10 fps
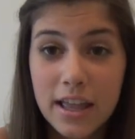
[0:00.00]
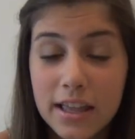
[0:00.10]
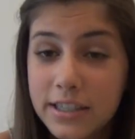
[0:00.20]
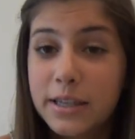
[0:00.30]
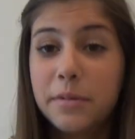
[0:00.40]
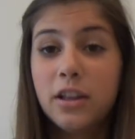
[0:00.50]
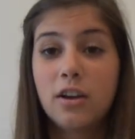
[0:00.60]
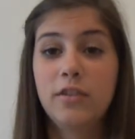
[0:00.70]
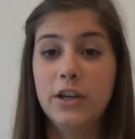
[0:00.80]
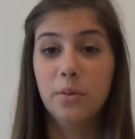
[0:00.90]
it's gonna be a
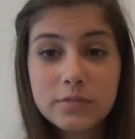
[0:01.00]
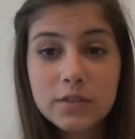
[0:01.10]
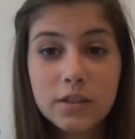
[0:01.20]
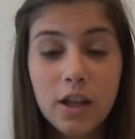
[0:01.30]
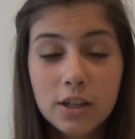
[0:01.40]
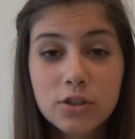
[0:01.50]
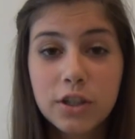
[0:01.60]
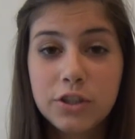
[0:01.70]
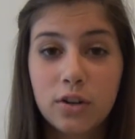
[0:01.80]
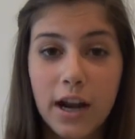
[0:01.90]
long video. Long
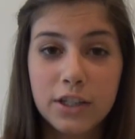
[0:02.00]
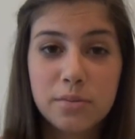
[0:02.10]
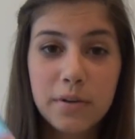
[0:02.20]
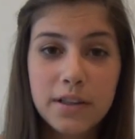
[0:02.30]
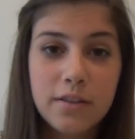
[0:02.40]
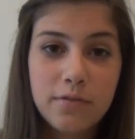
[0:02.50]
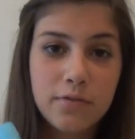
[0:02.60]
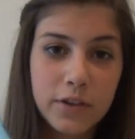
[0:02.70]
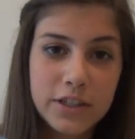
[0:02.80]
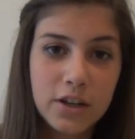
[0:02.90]
story short, I just put it in the
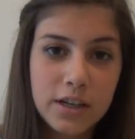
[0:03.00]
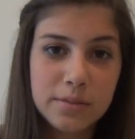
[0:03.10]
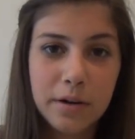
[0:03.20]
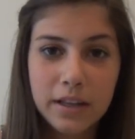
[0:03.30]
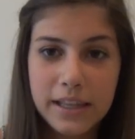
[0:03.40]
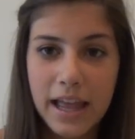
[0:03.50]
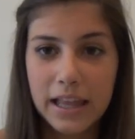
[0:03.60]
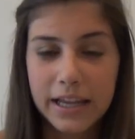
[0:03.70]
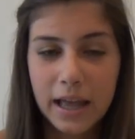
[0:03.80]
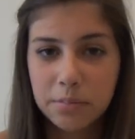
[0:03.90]
freezer because apparently that
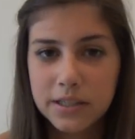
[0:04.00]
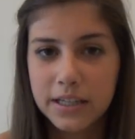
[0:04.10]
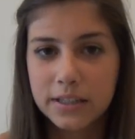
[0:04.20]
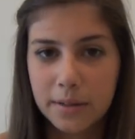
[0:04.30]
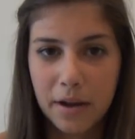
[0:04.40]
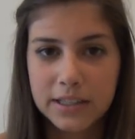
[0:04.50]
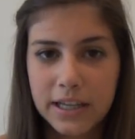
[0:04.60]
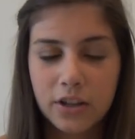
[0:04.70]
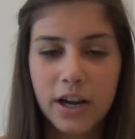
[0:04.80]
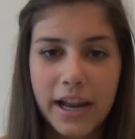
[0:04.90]
like helps it get back
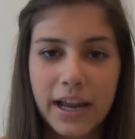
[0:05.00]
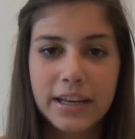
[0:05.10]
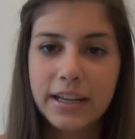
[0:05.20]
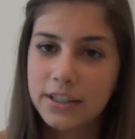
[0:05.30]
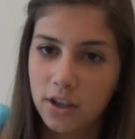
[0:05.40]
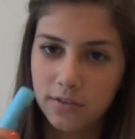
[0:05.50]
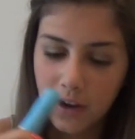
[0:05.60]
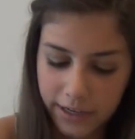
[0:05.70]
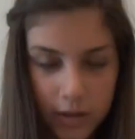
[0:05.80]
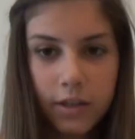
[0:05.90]
together, and it's all
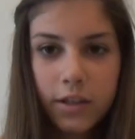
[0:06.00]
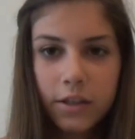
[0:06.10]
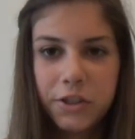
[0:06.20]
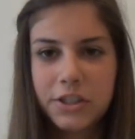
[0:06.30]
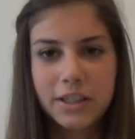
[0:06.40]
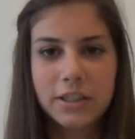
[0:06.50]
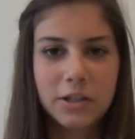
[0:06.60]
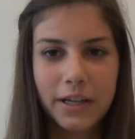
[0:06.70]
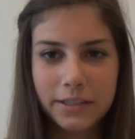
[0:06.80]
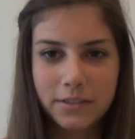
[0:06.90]
fine now. Just a
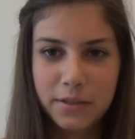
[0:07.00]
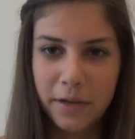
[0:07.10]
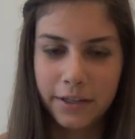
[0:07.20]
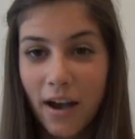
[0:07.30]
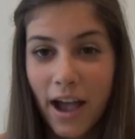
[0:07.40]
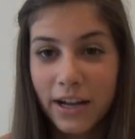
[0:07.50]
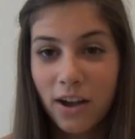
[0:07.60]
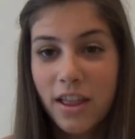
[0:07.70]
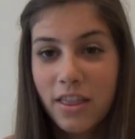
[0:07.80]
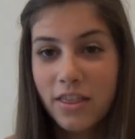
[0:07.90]
little like demented. I
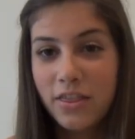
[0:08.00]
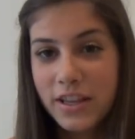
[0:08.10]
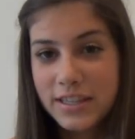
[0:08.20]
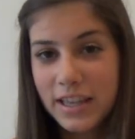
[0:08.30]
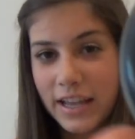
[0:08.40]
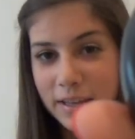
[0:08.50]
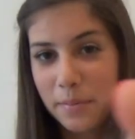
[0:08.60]
got this like